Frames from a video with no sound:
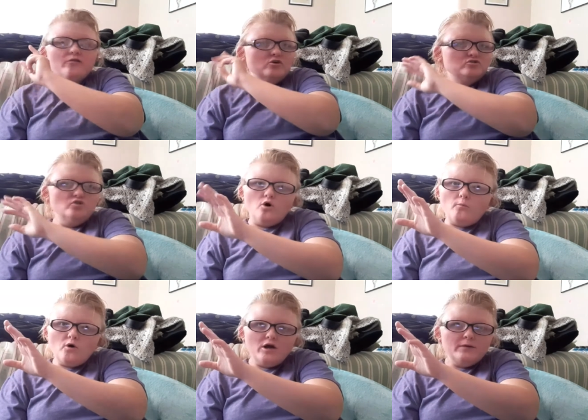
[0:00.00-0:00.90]
There's no
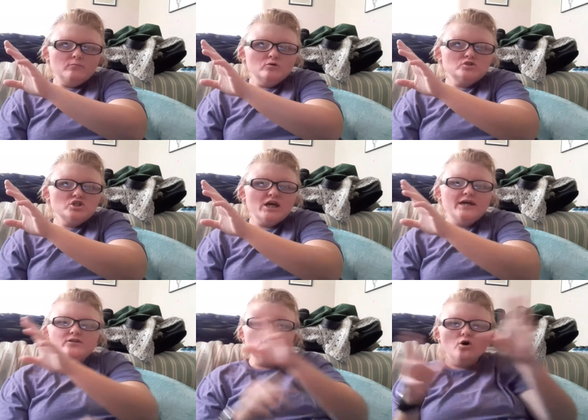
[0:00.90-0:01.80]
more Emerald
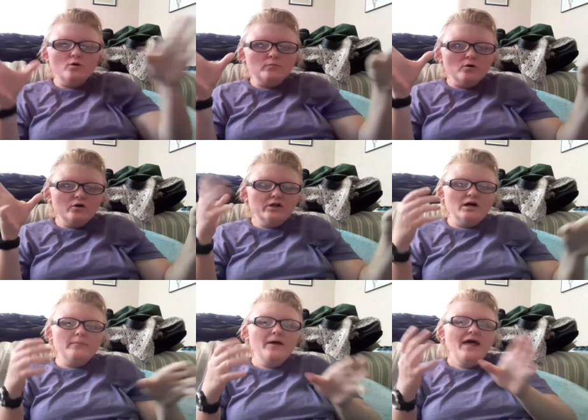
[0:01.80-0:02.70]
Chain. They're all
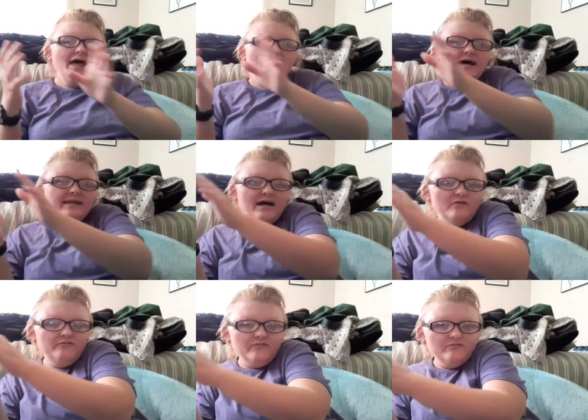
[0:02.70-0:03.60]
broken up. And
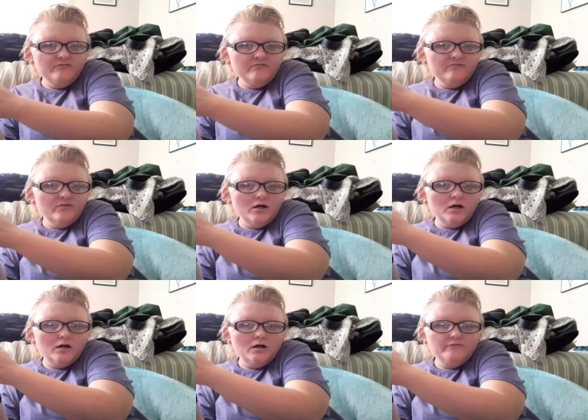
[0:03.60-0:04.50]
now fe
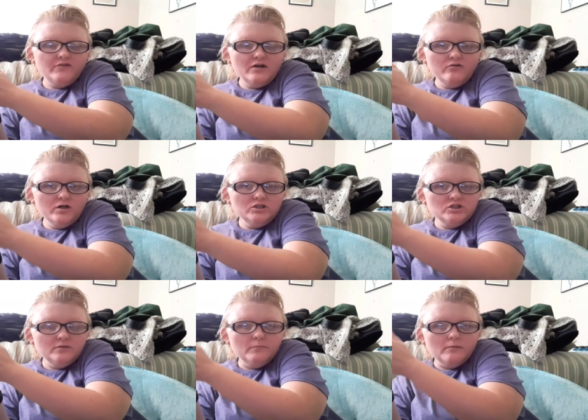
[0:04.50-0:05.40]
uh,
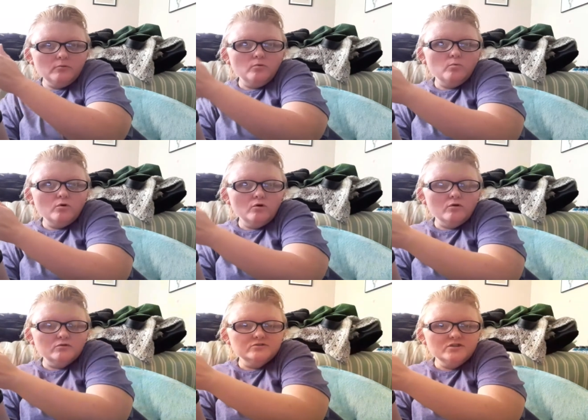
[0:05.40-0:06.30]
Federation member
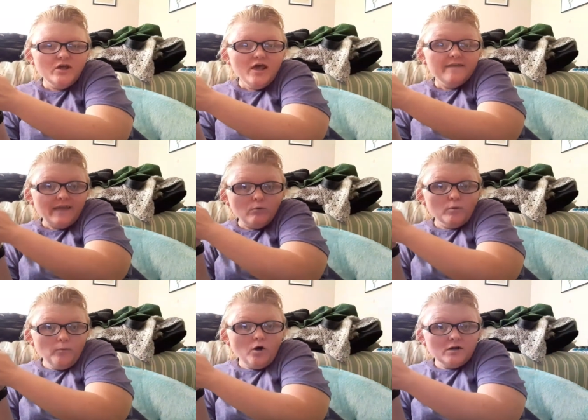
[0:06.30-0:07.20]
worlds that
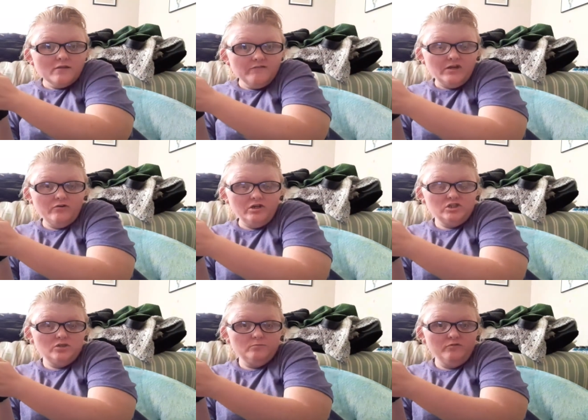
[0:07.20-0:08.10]
were part of the
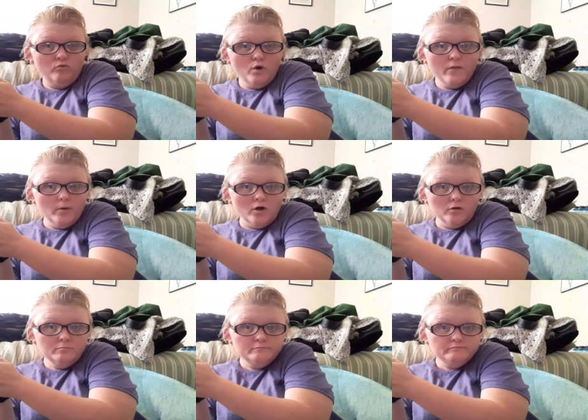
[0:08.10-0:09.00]
Federation before the
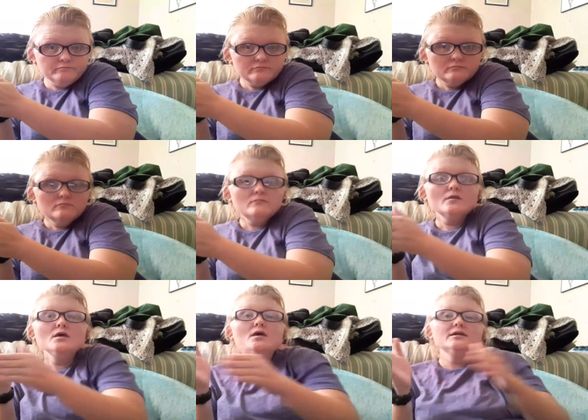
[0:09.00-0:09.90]
burn
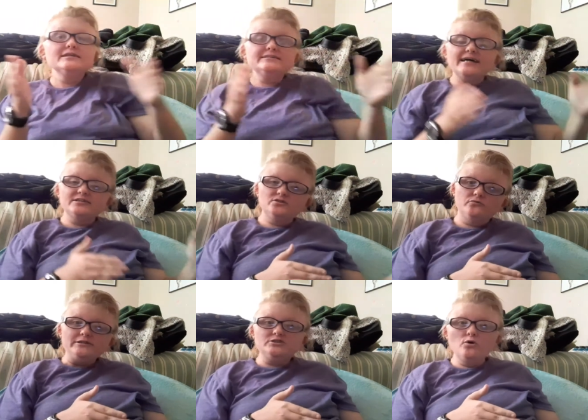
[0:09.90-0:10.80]
decided
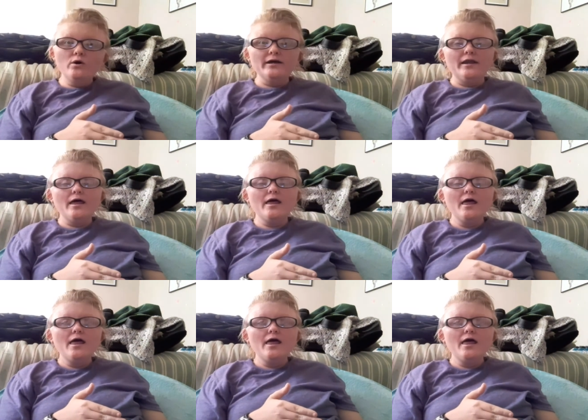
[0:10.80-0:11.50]
to rejoin.